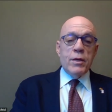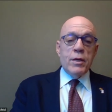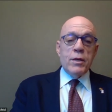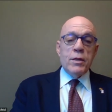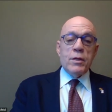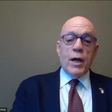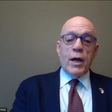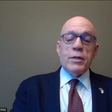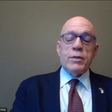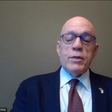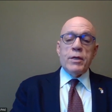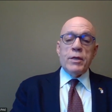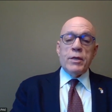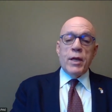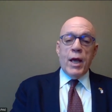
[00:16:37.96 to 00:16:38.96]
the
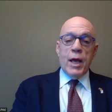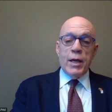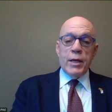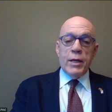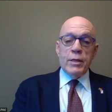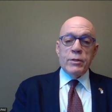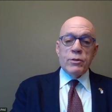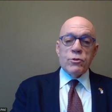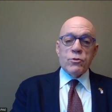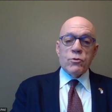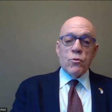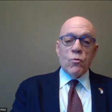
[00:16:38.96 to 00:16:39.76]
1980s